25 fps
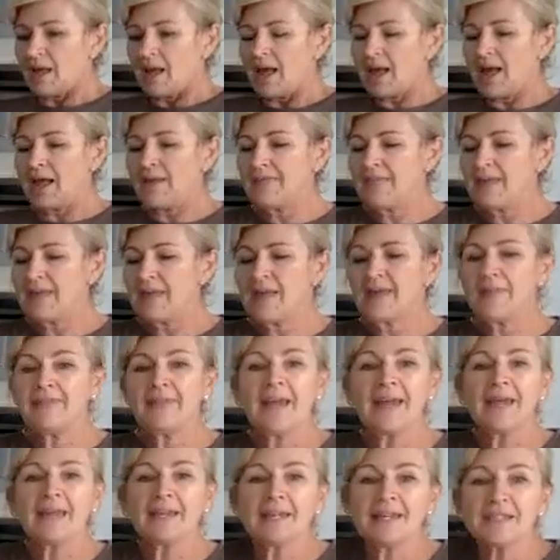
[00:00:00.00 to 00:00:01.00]
And then
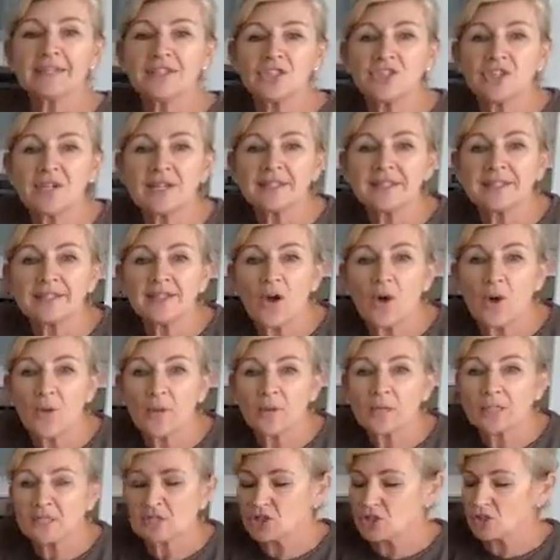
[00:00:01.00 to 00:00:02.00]
that is just
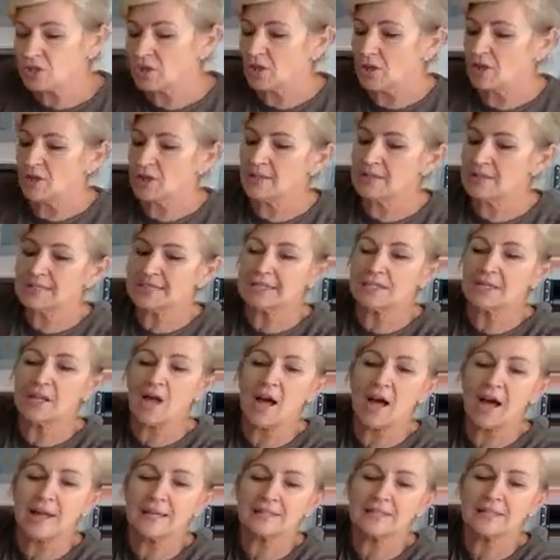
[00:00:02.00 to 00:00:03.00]
going to
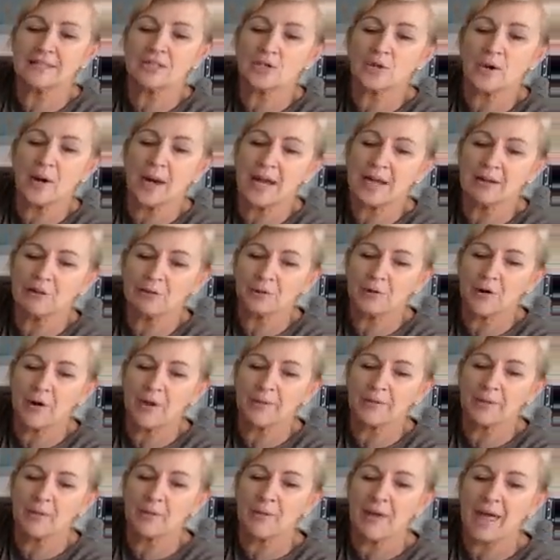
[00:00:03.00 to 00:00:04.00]
slide straight
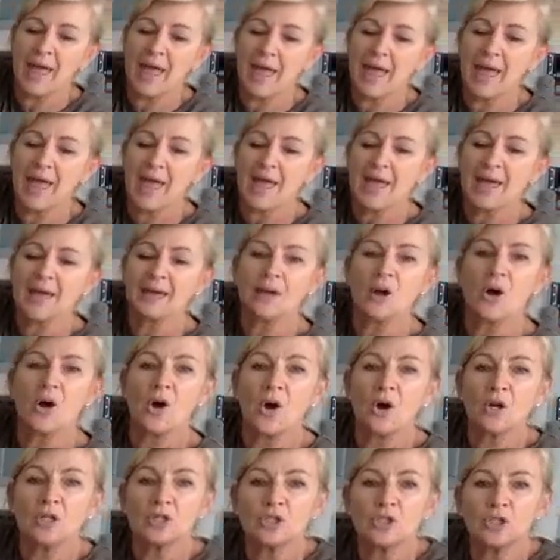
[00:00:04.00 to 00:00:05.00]
from the pan
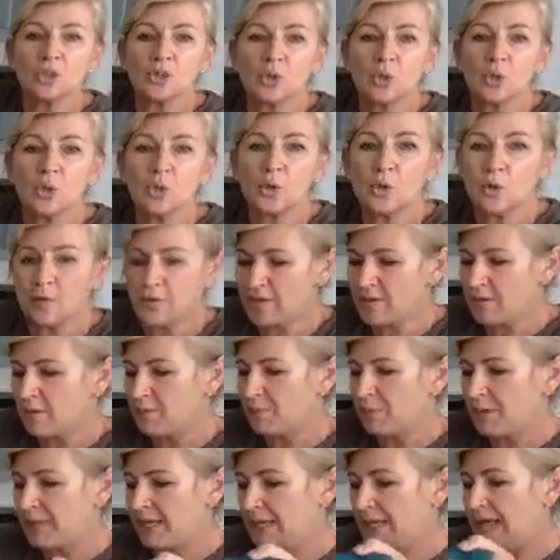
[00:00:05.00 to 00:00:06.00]
onto the
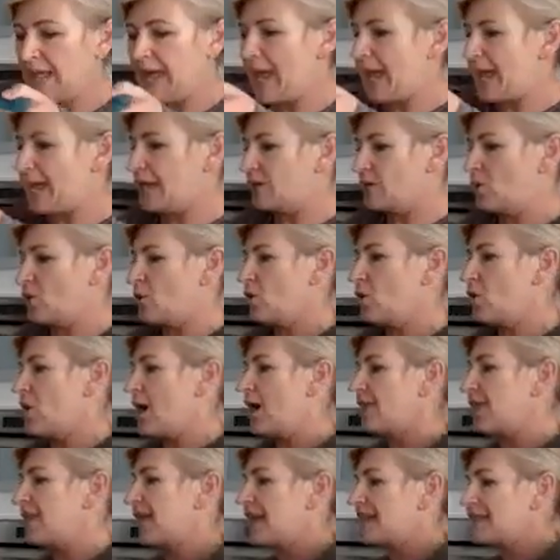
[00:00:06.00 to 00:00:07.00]
plate. All
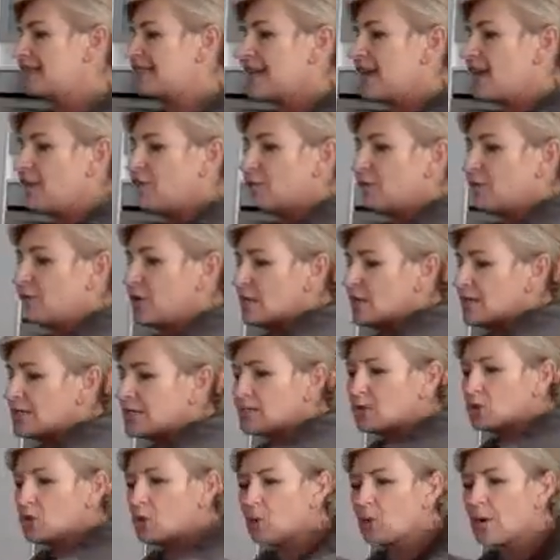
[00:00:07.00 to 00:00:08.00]
right, that's our
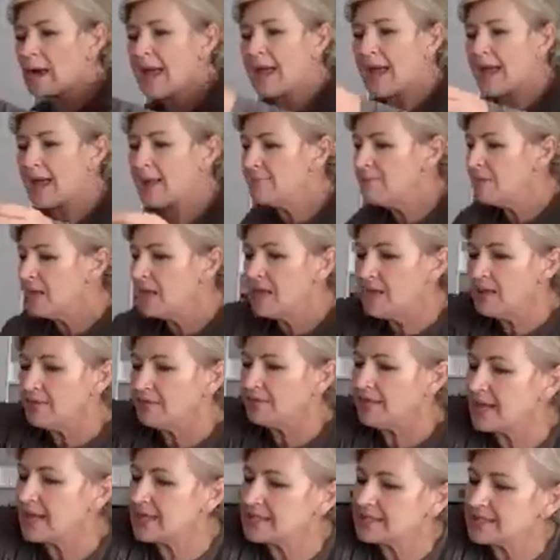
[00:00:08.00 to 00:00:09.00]
first crepe.
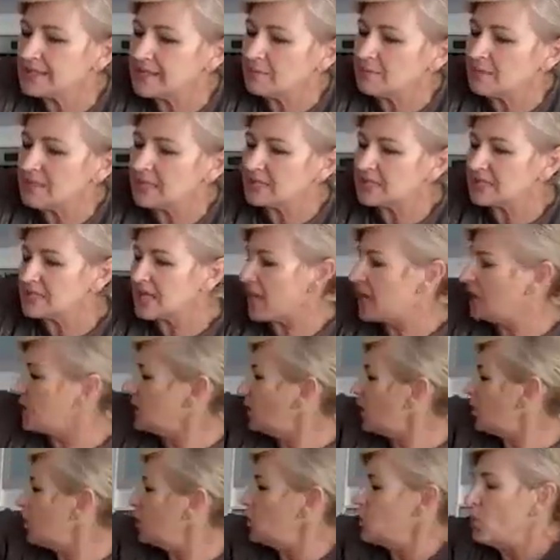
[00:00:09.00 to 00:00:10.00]
There's some
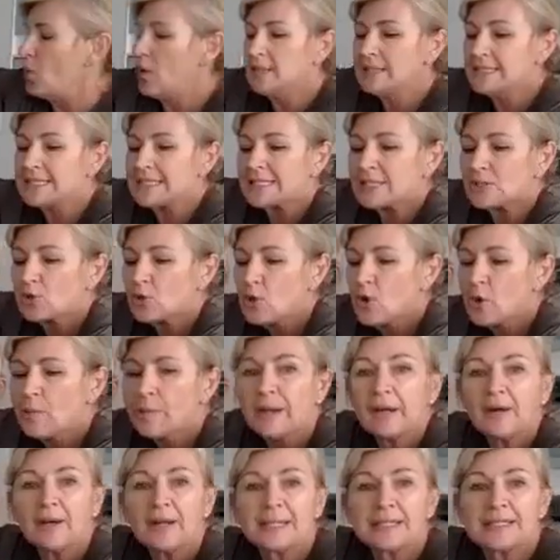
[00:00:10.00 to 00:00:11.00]
Nutella. Who wants
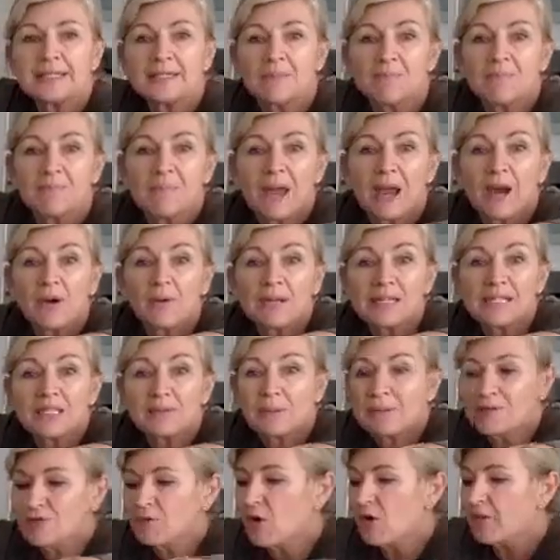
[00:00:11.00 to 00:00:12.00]
strawberries and berries?
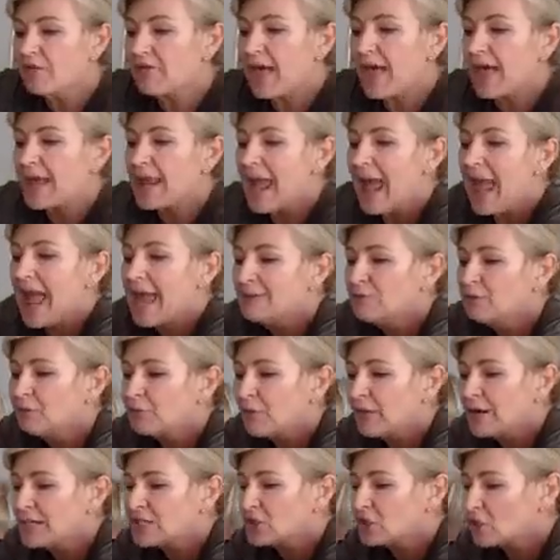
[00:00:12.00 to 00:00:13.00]
We've got that and
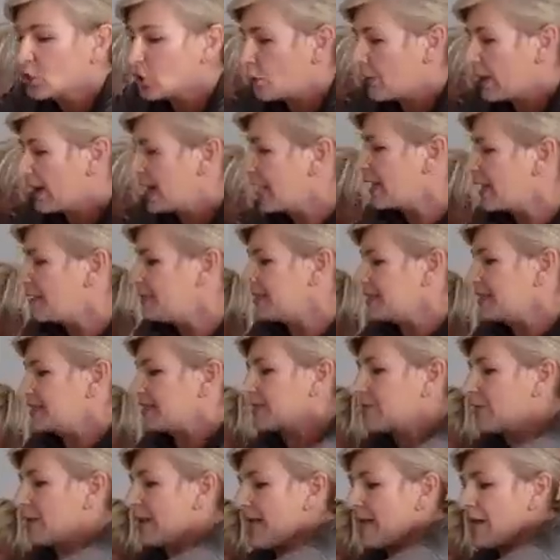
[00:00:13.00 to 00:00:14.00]
fresh cream
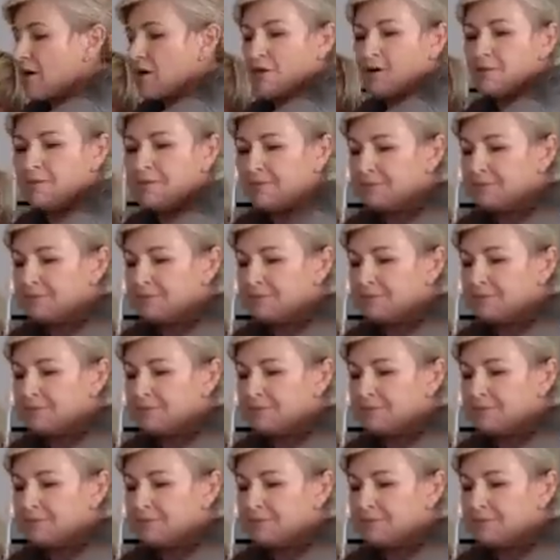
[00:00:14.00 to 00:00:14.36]
as well.